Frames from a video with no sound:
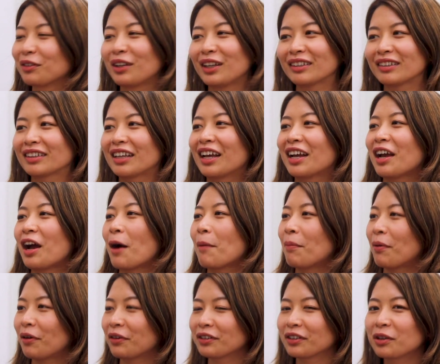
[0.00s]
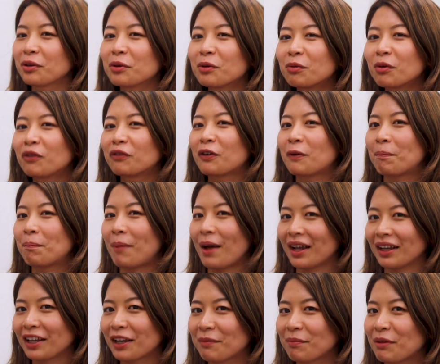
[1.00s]
So let's say a person who worked for
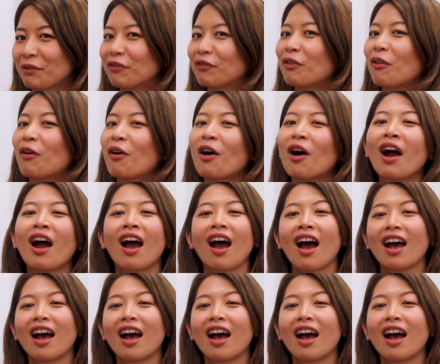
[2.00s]
banking before,